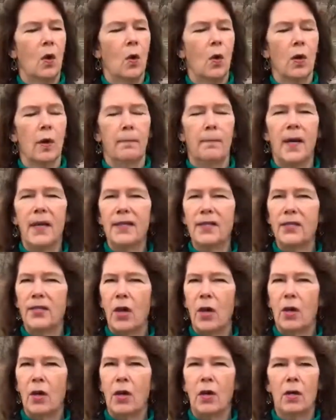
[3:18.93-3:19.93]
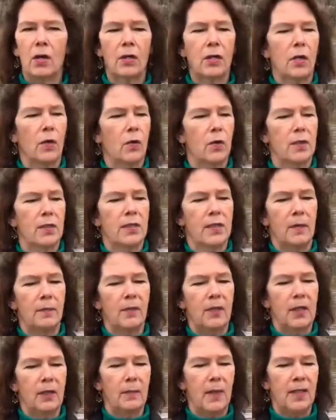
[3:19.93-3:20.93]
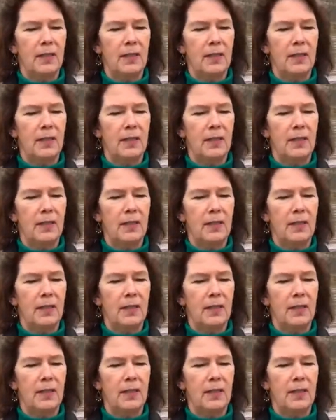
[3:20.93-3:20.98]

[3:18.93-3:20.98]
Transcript: or a mud dog or something,